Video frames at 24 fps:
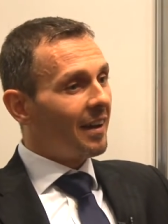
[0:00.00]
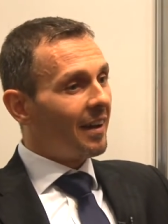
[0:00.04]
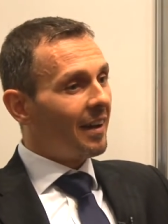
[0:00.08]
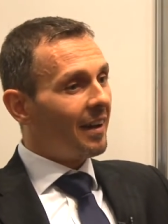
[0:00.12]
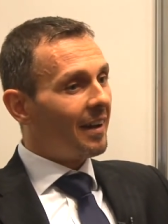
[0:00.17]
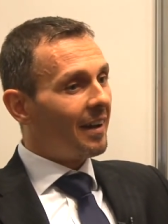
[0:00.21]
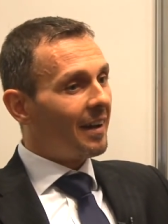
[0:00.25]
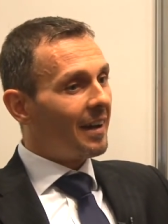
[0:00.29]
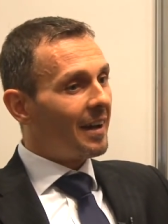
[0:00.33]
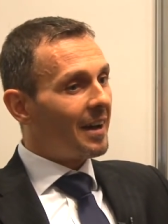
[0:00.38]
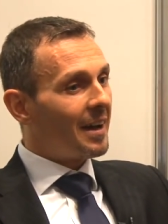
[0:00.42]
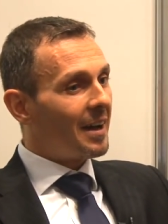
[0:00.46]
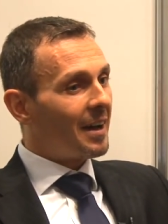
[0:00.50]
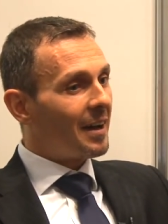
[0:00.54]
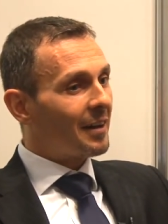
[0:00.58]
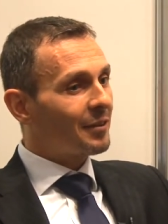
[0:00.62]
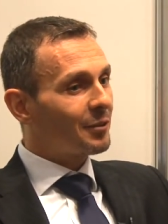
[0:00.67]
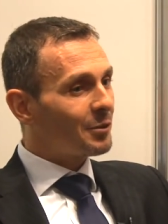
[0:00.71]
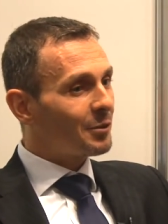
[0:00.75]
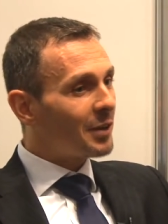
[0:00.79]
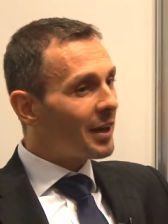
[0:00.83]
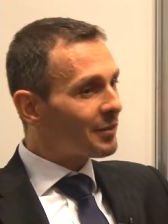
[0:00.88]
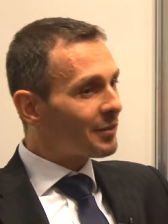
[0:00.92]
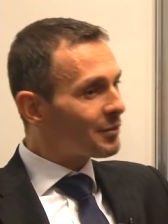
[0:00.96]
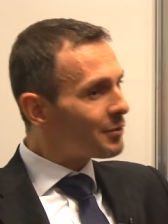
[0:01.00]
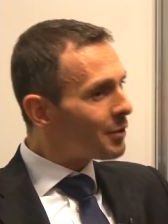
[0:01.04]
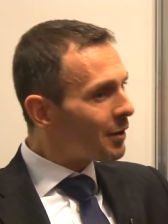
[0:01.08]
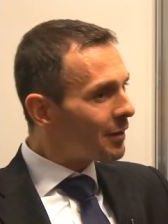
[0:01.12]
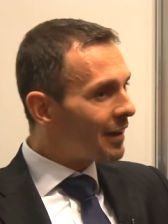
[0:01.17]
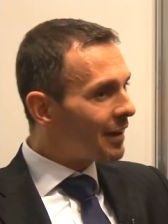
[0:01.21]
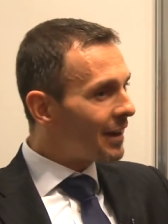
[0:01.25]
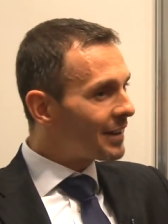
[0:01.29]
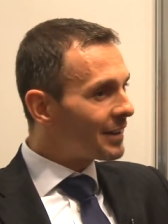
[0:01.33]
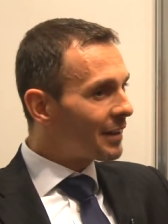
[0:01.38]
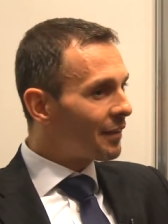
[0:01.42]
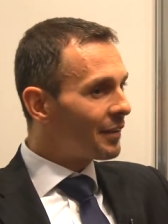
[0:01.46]
Uh, so yes, you're
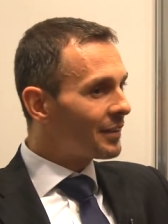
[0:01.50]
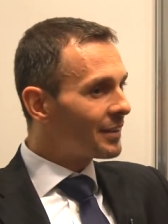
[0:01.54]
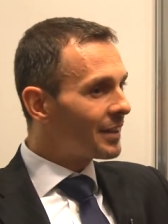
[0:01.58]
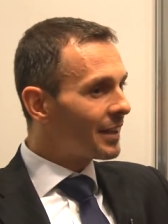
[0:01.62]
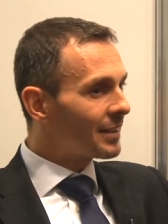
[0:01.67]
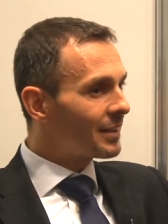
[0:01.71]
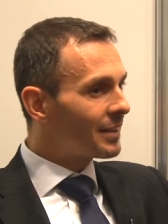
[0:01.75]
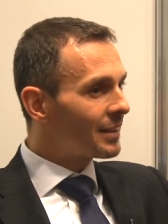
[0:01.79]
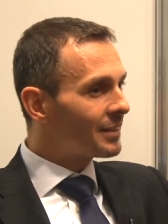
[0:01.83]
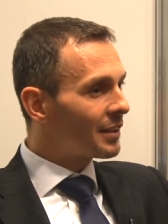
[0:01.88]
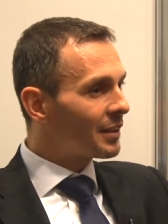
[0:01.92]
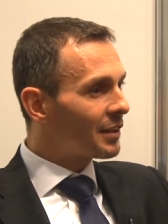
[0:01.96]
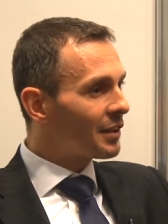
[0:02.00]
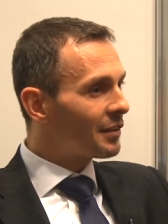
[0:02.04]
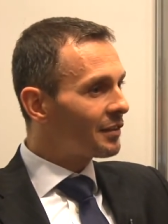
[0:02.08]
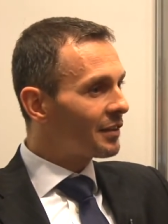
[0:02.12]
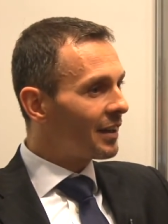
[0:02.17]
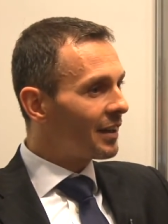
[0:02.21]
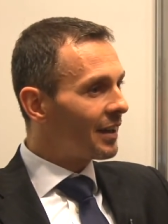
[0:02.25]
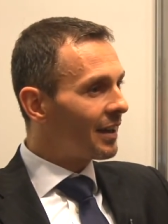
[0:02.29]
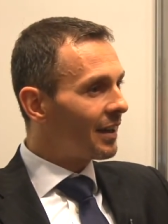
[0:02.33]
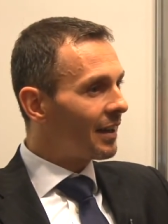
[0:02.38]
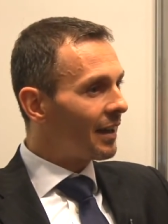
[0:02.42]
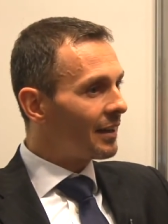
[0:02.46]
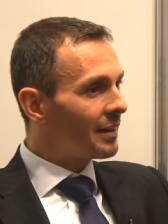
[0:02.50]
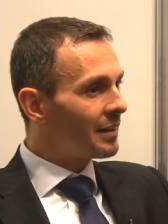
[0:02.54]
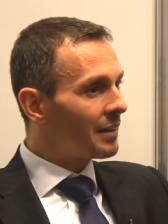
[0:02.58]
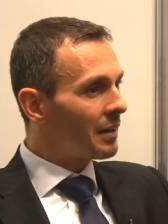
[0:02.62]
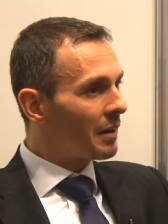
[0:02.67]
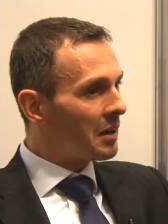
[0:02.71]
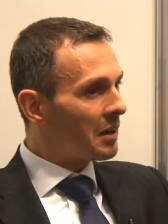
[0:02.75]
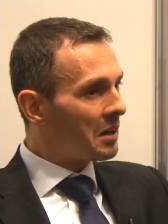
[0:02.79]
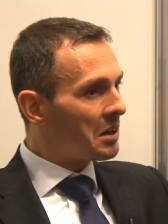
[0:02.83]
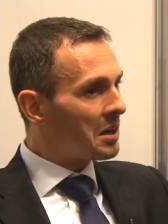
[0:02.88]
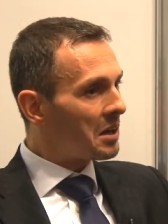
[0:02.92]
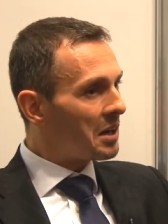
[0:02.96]
right. I think that uh, there is a, an,
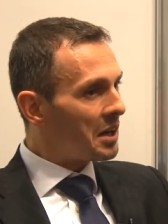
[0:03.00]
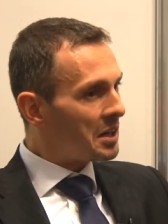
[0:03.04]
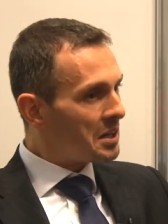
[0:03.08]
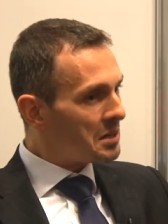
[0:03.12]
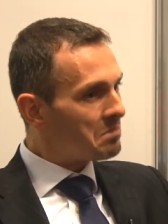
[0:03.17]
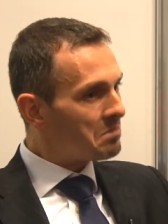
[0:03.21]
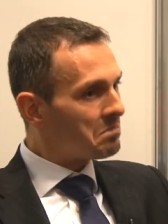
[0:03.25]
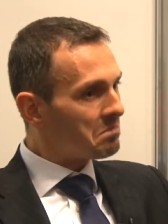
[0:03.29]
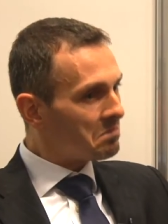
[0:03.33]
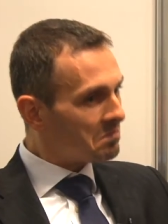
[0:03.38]
an,